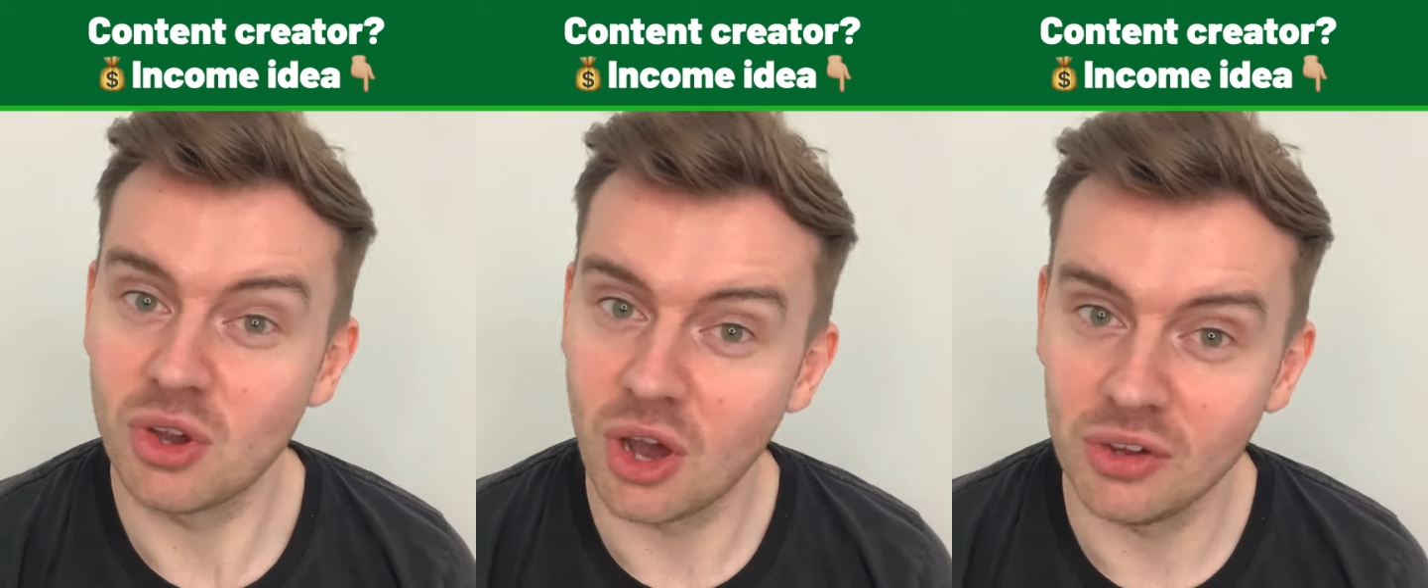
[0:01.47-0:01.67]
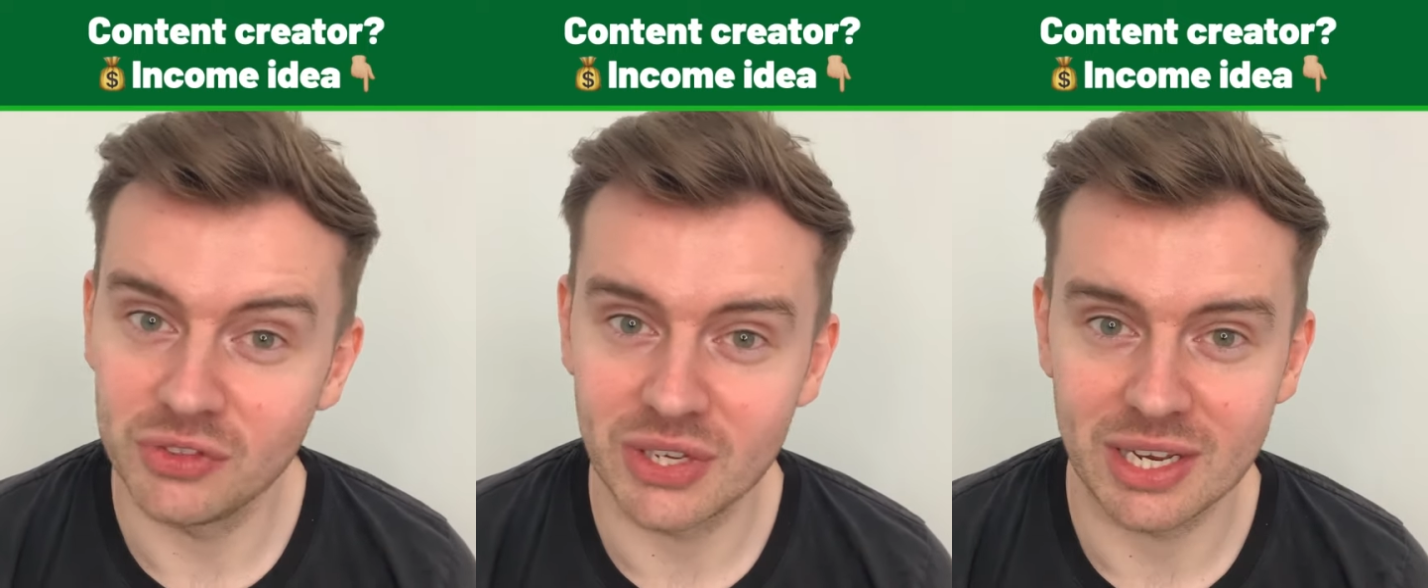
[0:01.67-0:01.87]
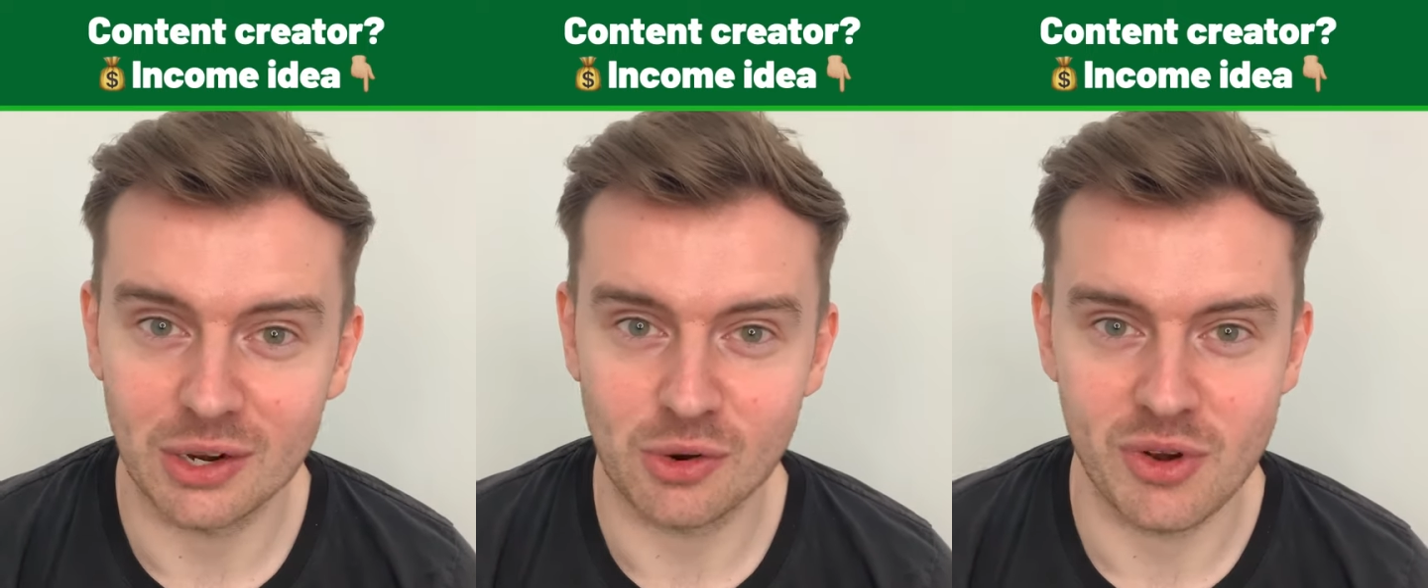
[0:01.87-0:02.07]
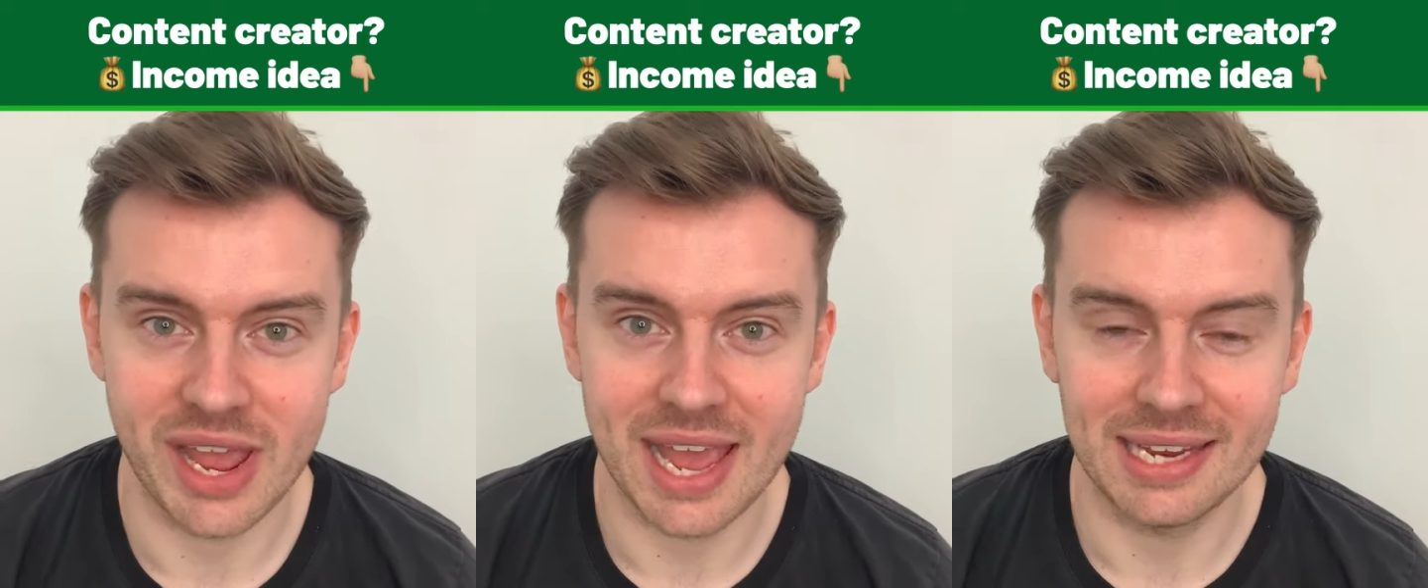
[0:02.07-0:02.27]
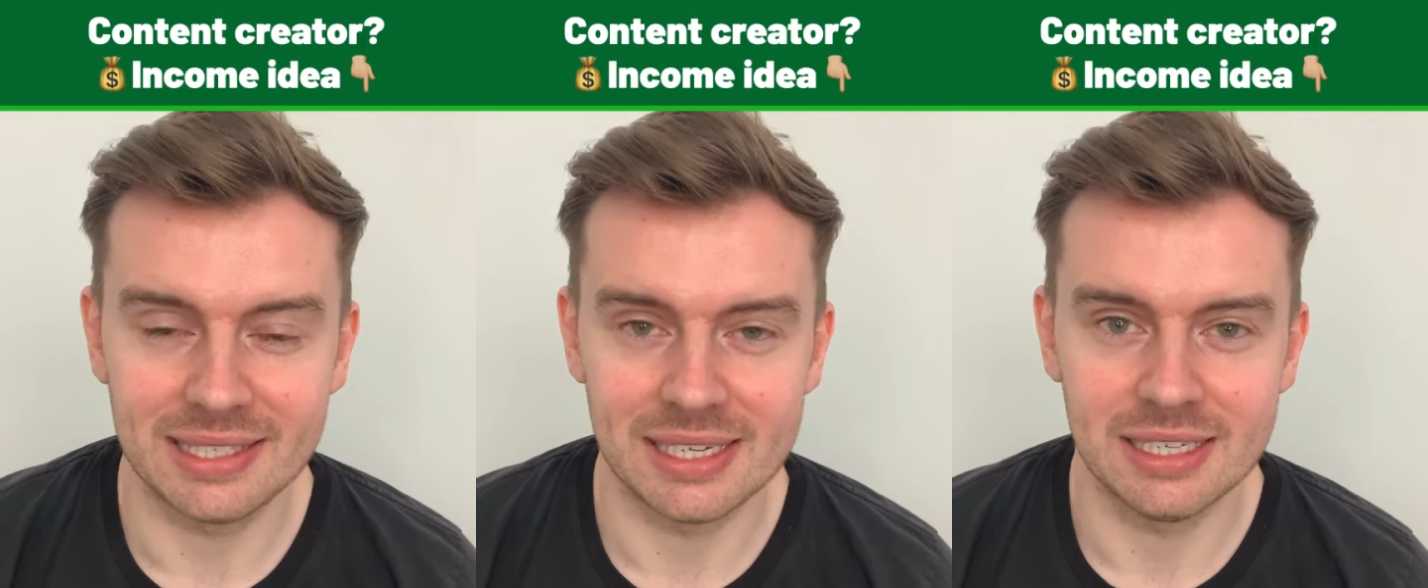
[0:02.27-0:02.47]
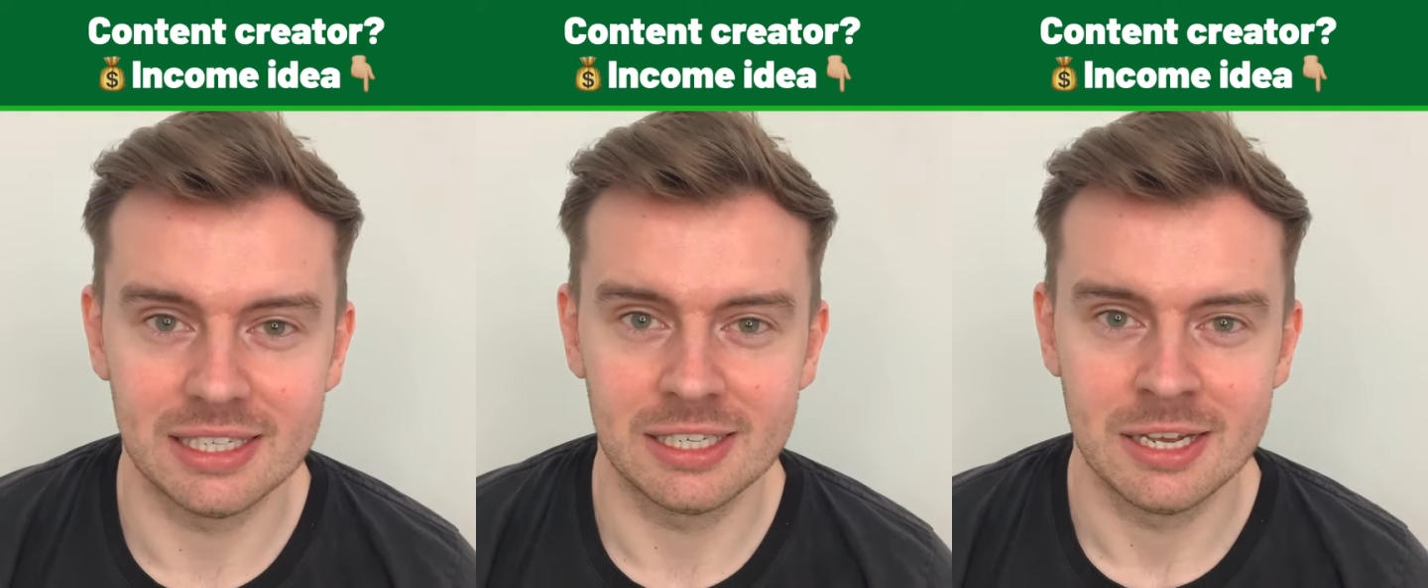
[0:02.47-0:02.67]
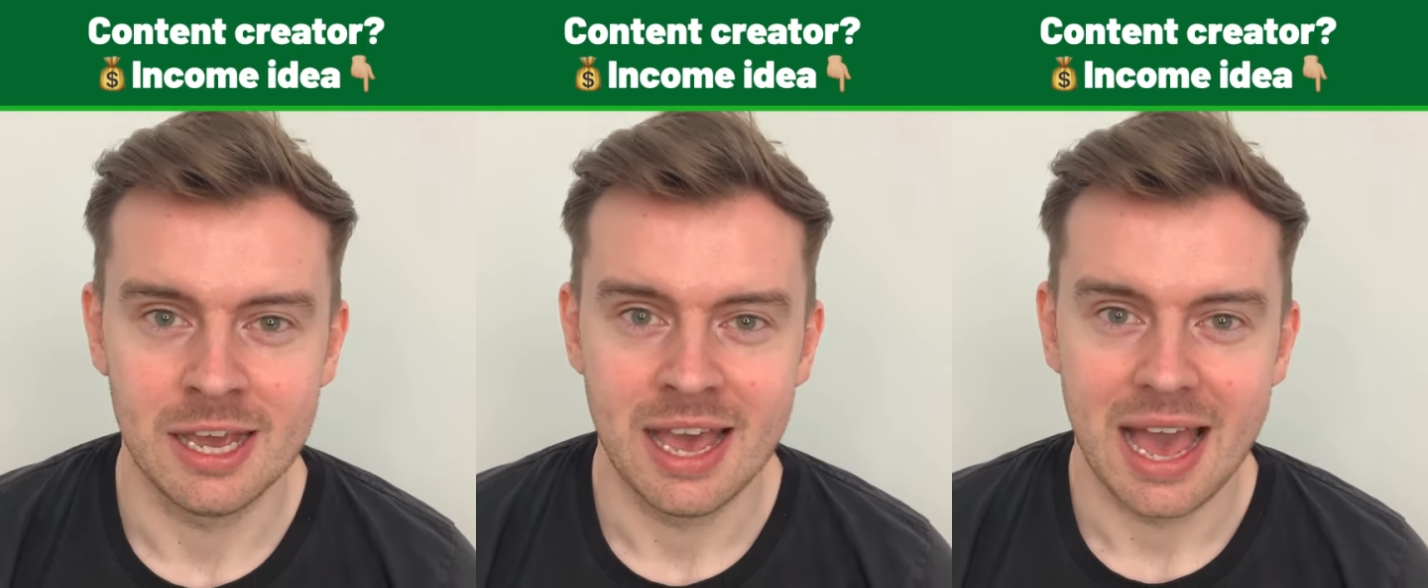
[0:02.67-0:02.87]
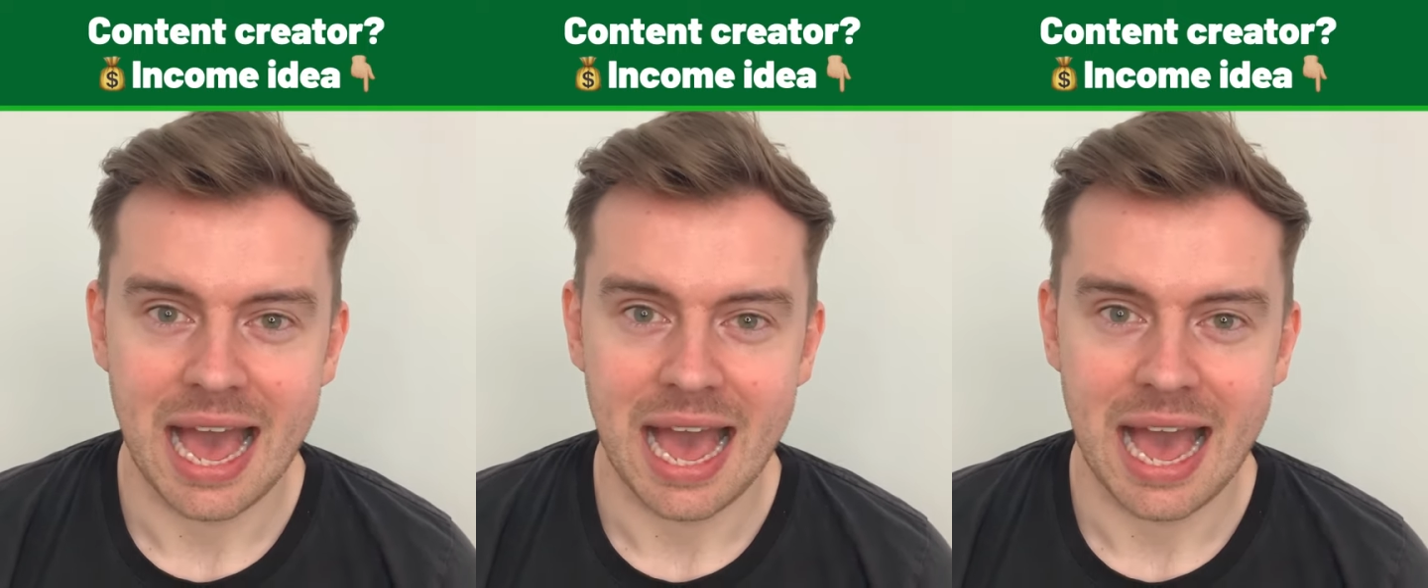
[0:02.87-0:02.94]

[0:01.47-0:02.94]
content creators.